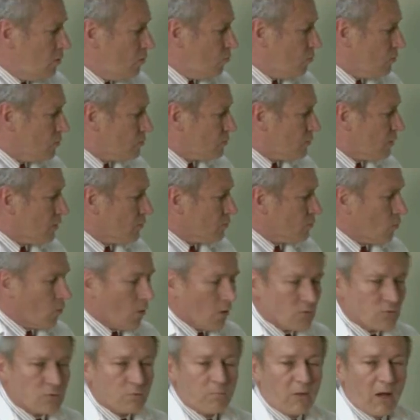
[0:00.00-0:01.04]
which can
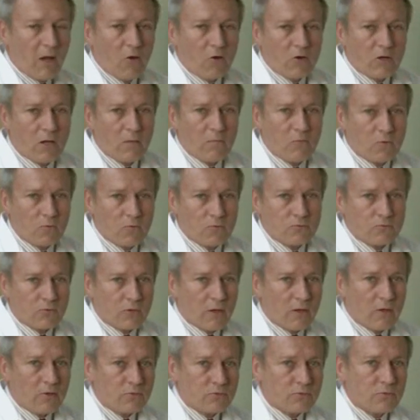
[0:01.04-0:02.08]
cause a biochemical
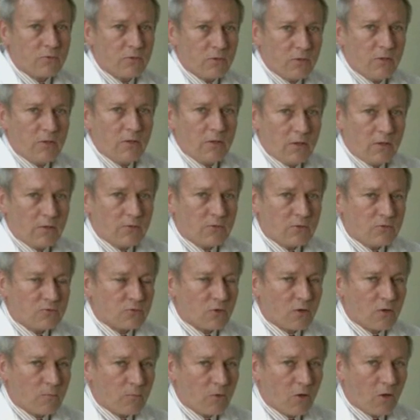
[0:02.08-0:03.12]
change in the
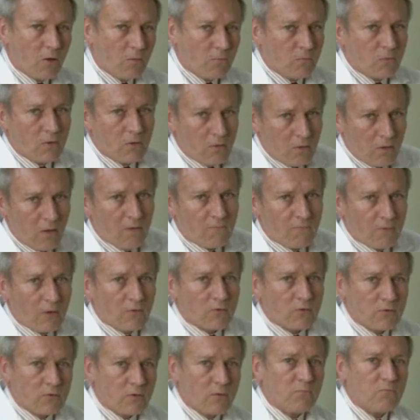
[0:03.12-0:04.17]
cerebellum,
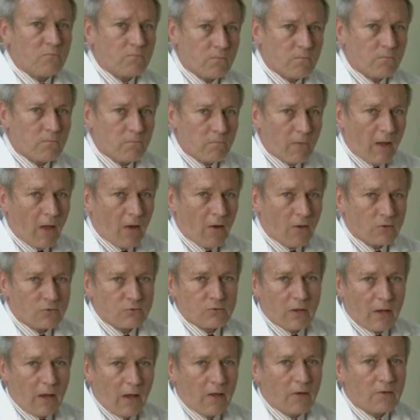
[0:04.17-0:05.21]
affecting the
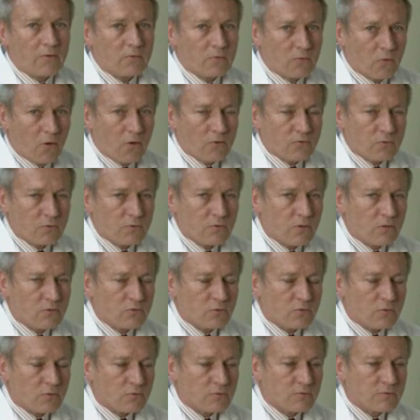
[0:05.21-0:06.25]
balance and causing
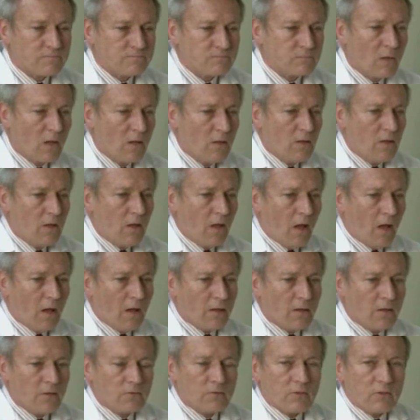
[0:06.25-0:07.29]
dizziness.
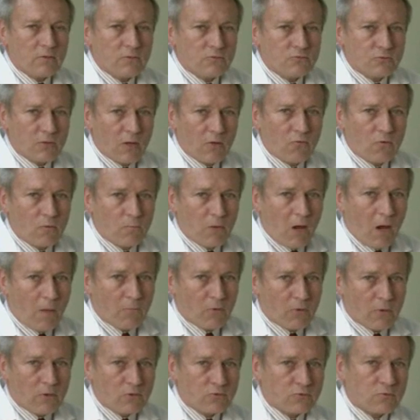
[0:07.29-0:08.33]
In the general
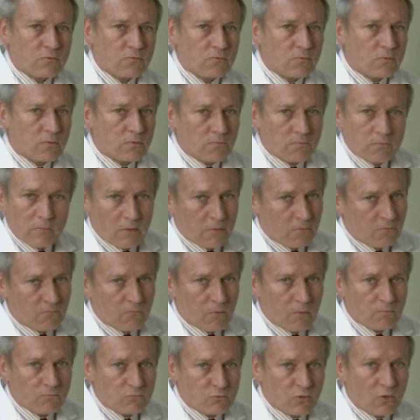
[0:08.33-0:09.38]
population,
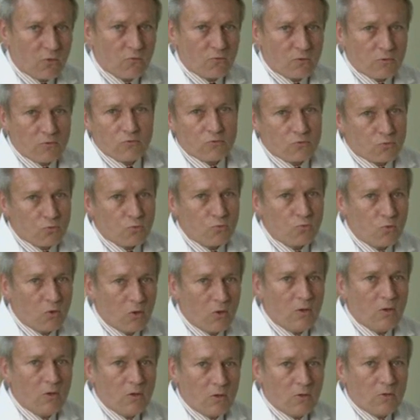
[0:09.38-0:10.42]
from children to
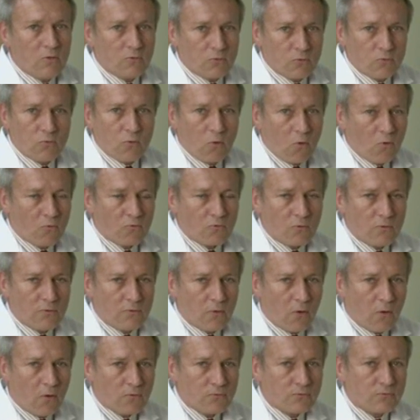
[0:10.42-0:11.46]
older
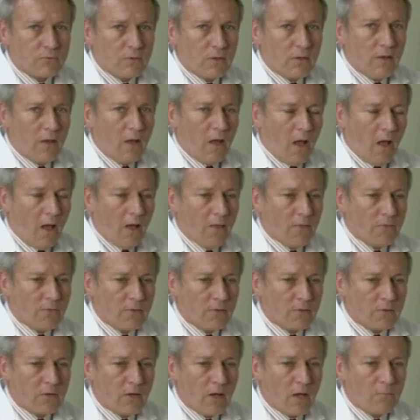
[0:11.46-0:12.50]
adults,
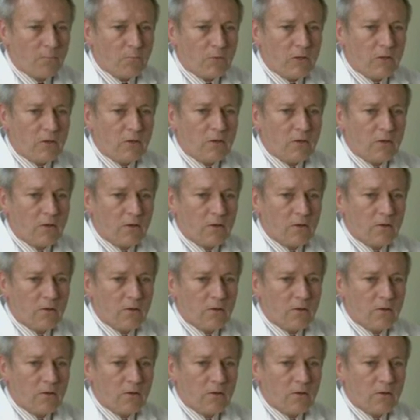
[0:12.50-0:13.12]
there can be